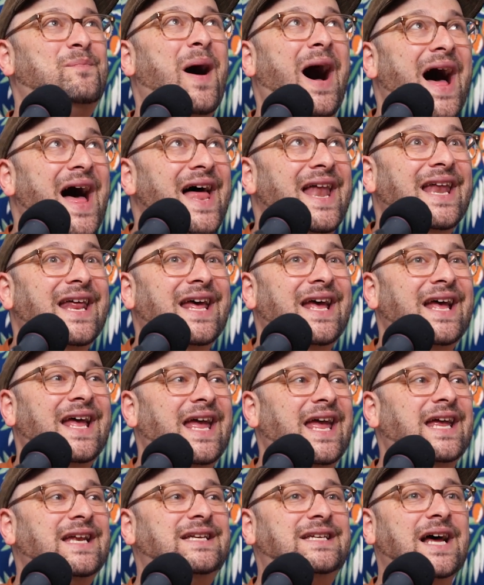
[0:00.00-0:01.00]
But
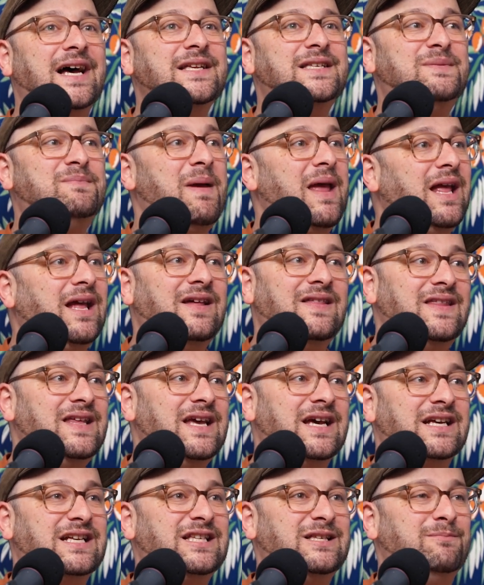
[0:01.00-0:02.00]
it does make
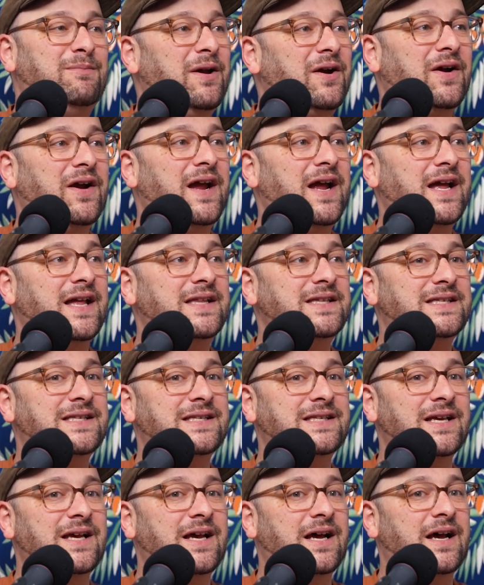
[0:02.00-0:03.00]
the
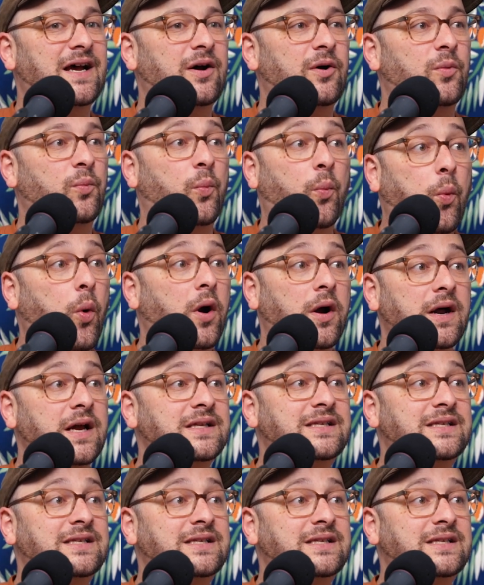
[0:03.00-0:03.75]
experience work.